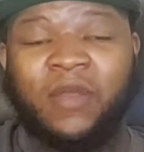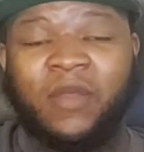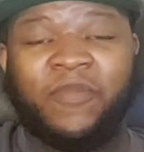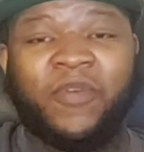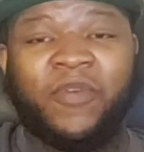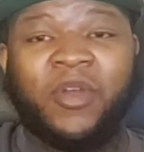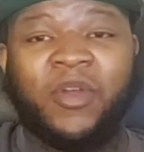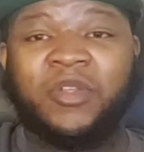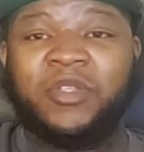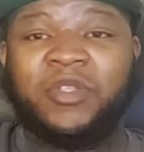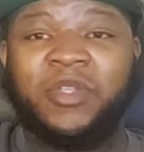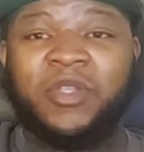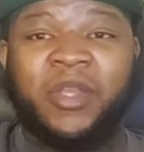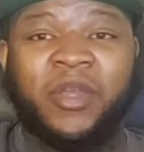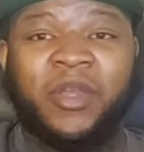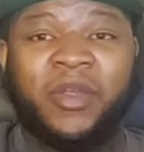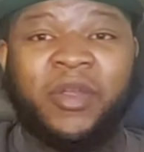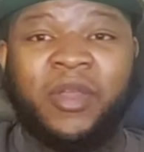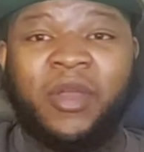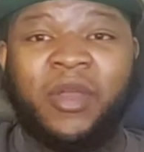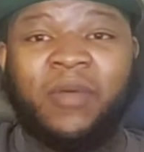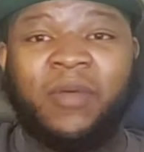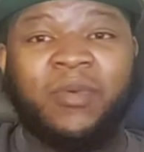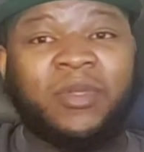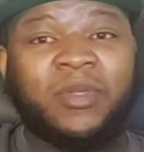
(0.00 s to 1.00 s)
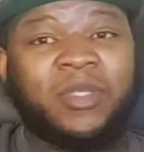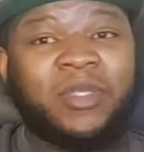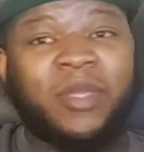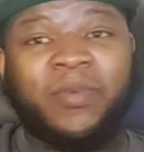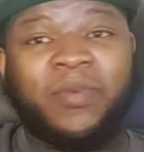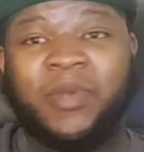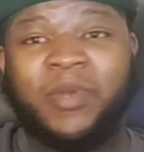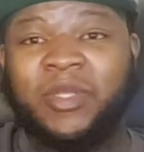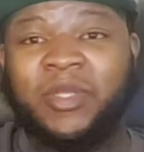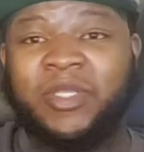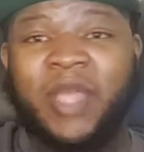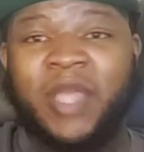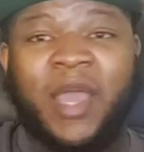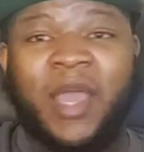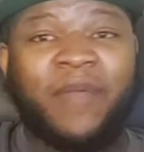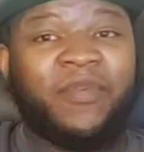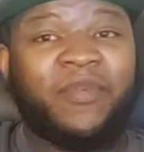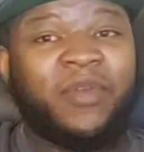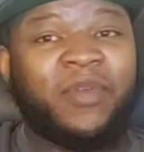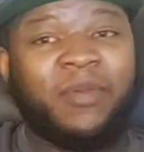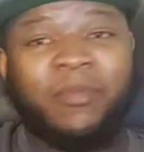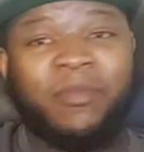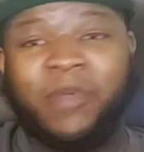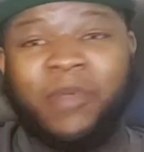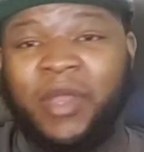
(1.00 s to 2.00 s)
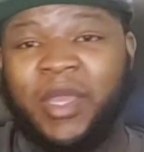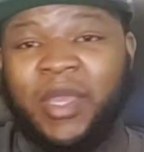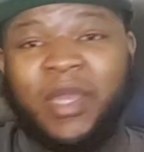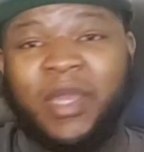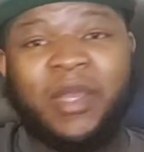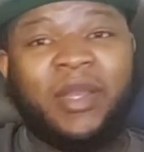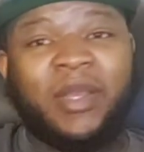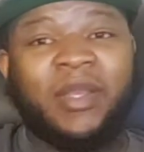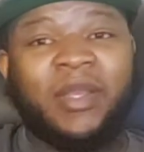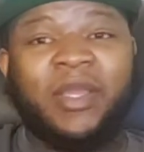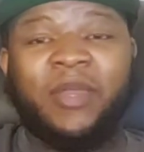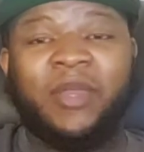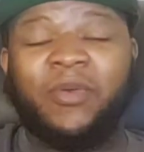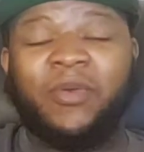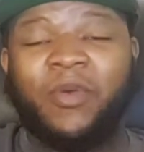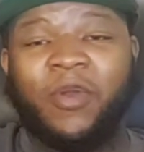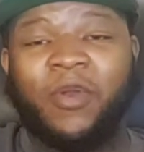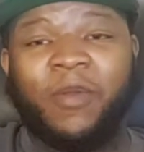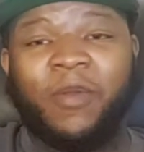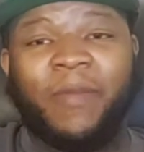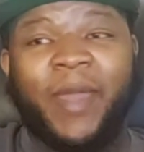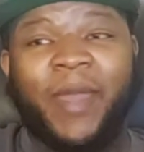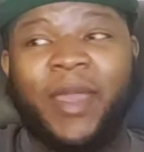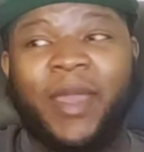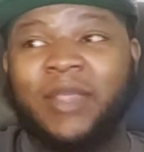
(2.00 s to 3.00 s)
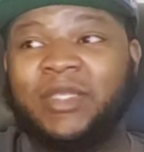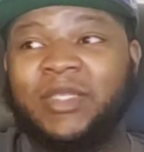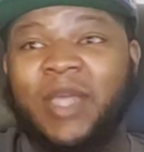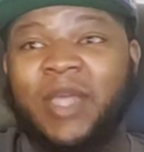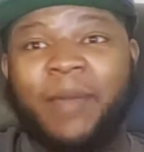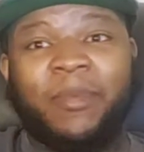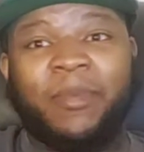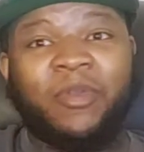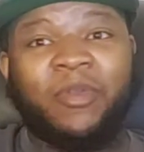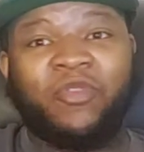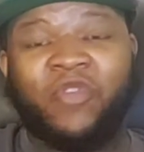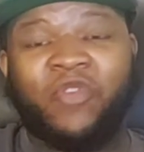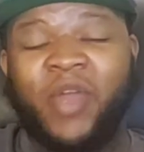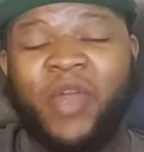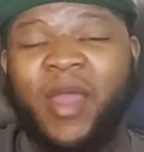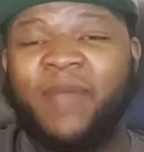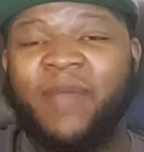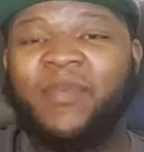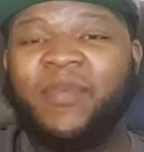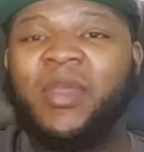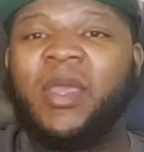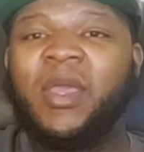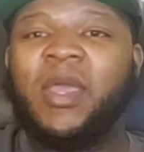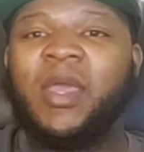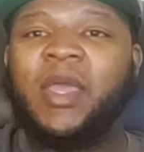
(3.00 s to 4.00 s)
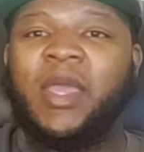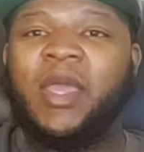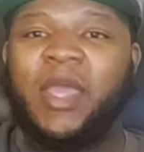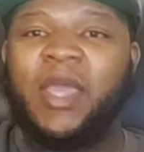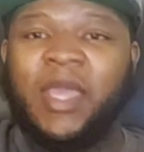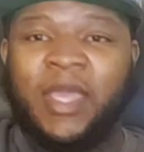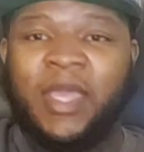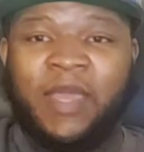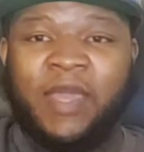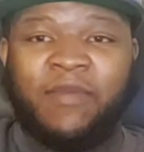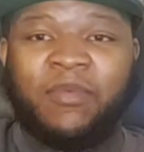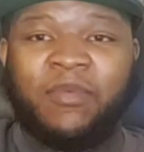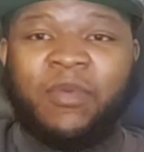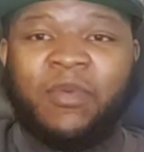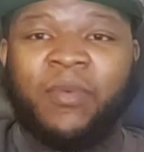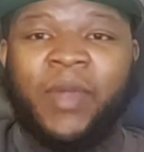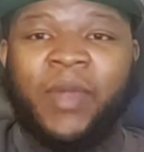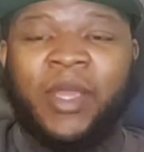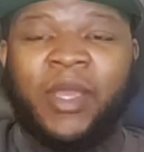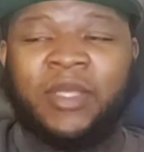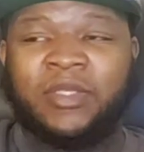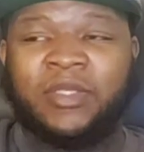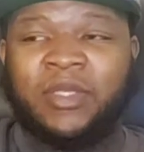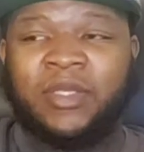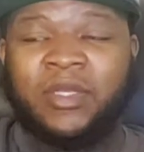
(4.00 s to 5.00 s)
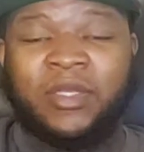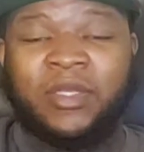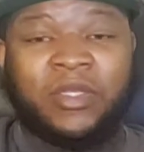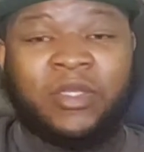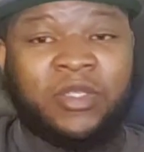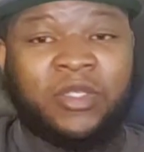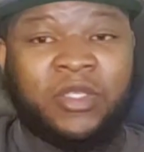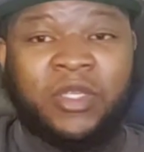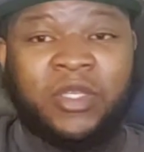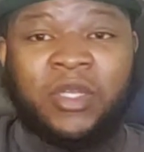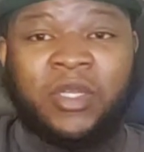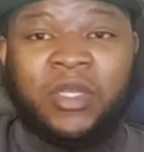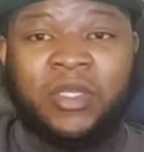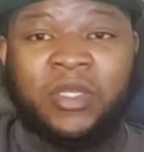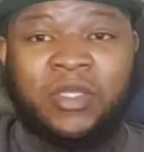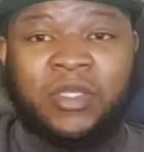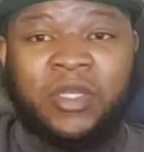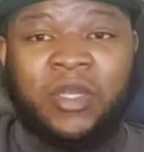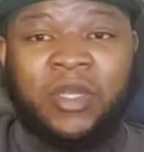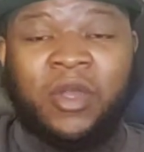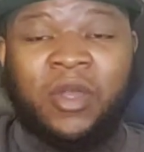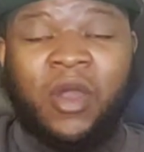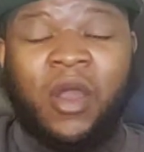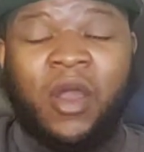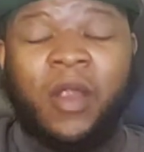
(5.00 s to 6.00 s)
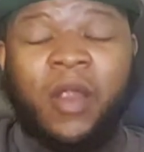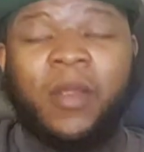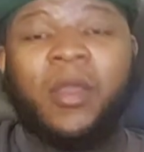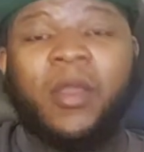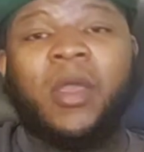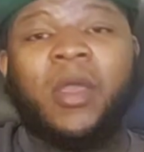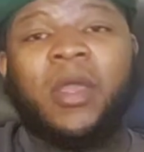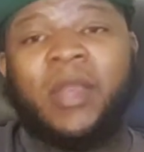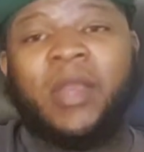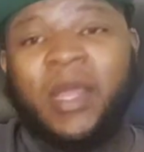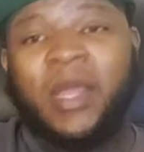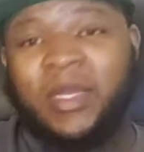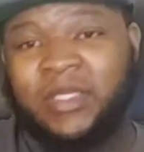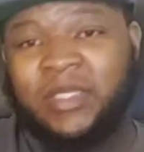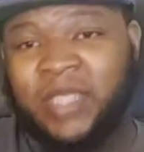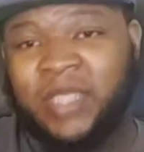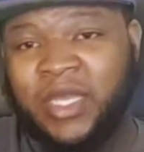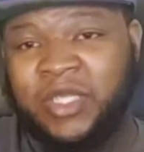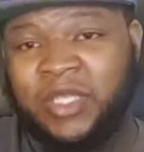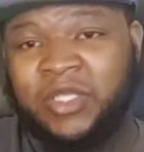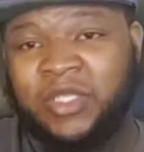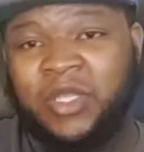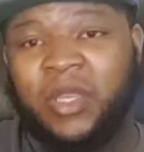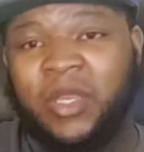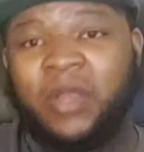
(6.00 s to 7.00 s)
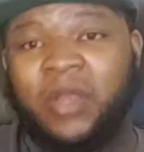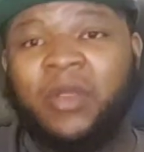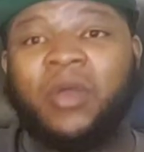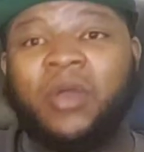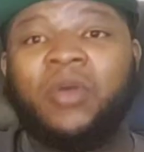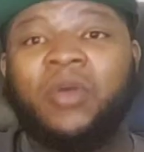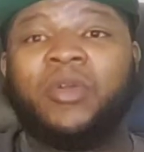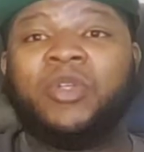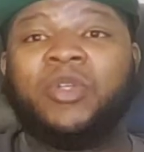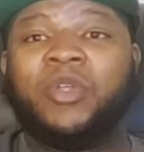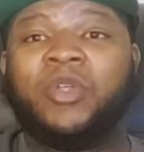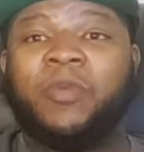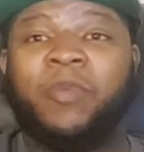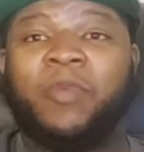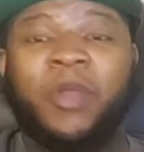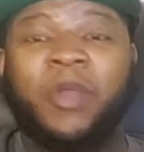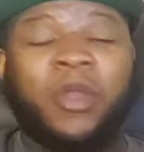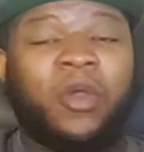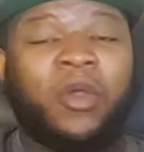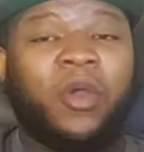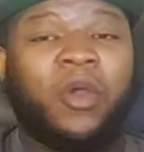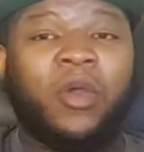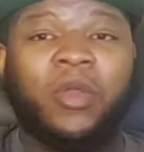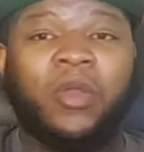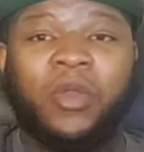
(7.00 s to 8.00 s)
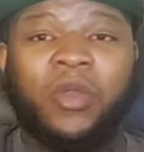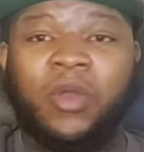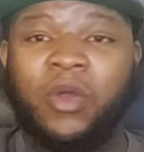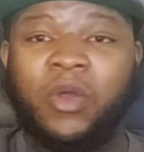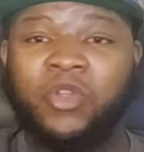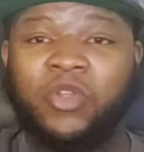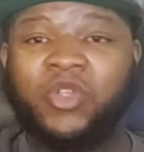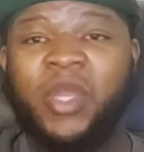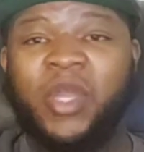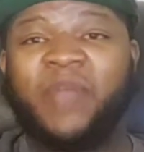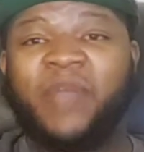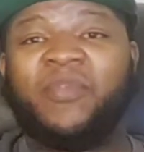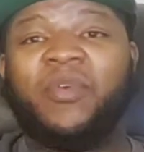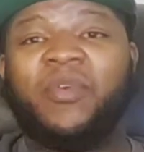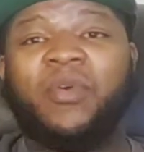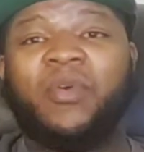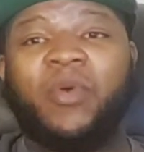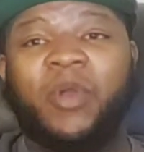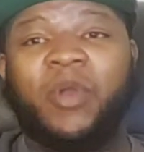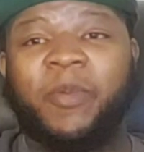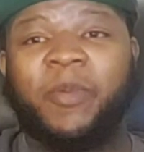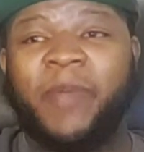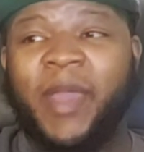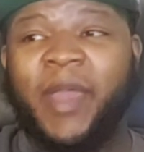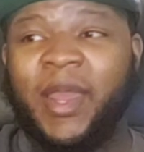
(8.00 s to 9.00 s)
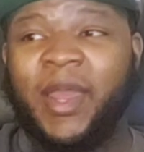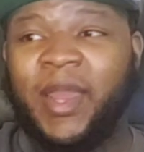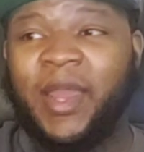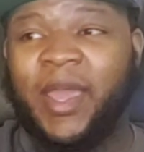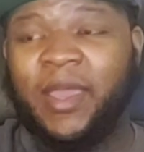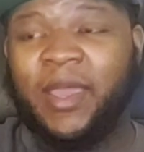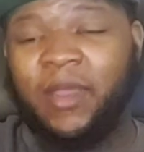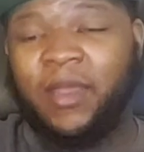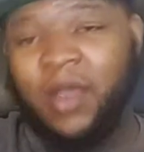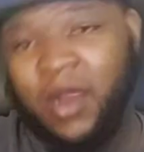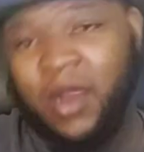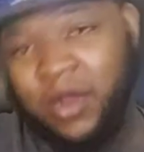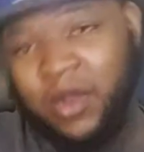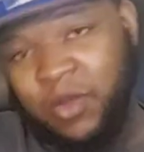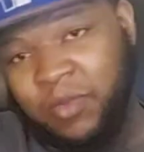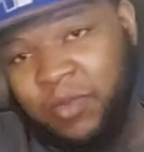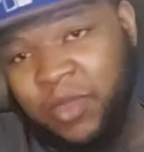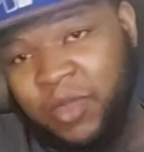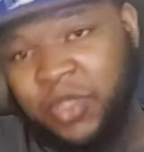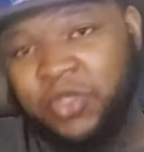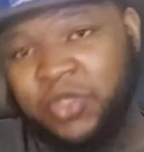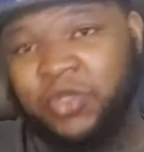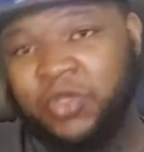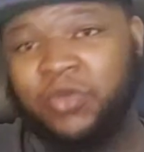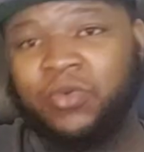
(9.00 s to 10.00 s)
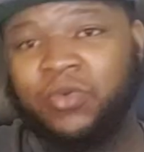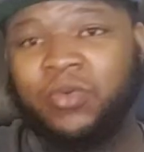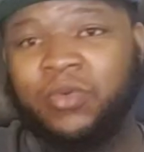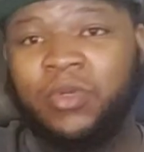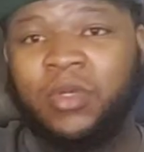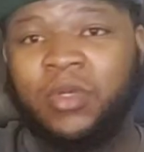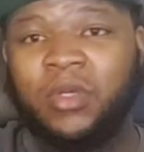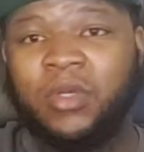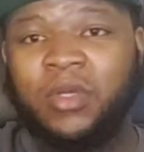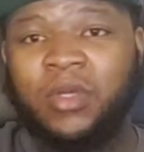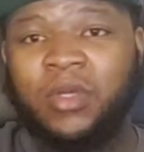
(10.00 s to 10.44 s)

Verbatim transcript: The first scenario was get rid of Stafford and bring in an elite quarterback at the top of the draft and give him the reins to, to the to the card. Now, the second scenario is you can bring a, you can go trade for a quarterback like Gardner Minshew,